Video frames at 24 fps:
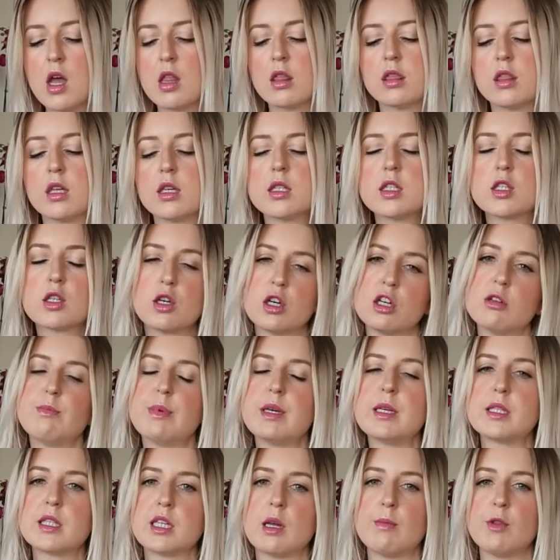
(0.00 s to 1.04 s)
this could
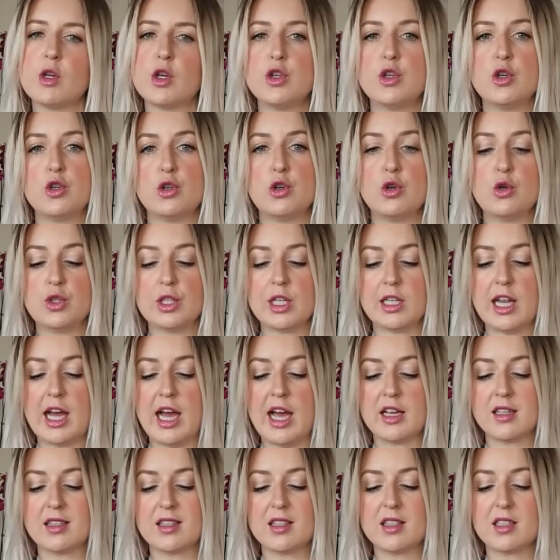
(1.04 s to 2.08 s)
be something you
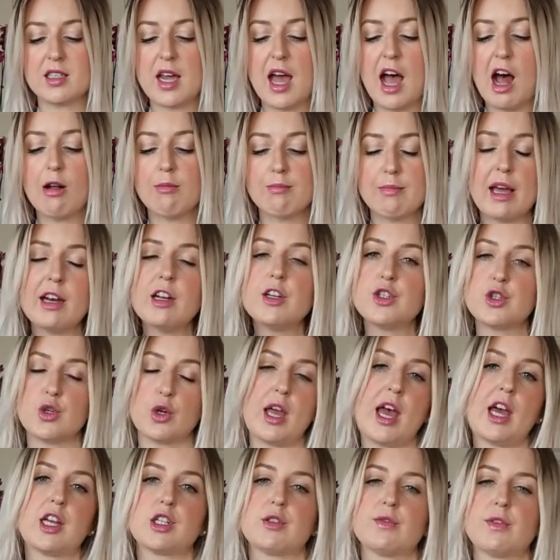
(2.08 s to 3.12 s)
utilize to help manage your
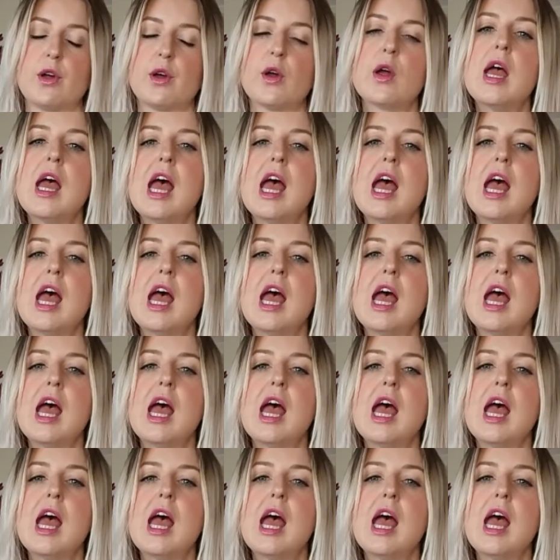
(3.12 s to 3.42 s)
cash flow,